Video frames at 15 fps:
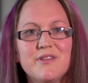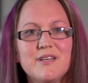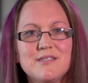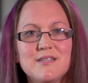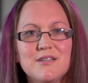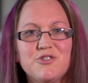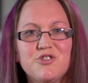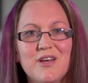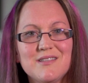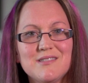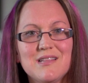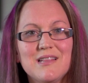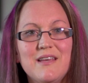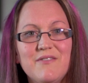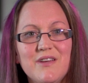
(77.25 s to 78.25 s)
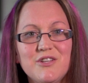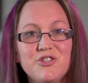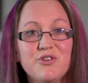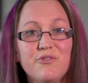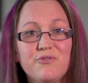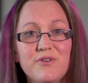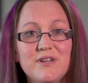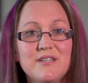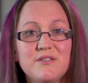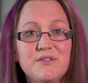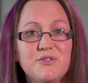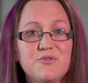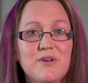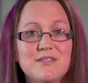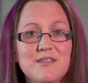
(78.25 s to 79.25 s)
that suggests leaving children in
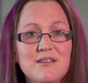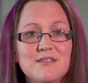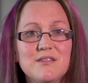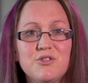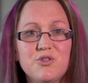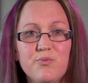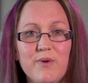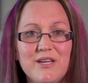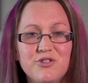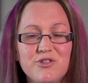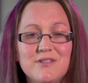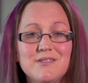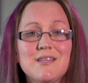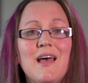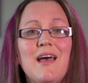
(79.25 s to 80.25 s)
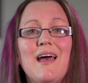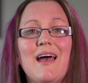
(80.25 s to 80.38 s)
distressing situations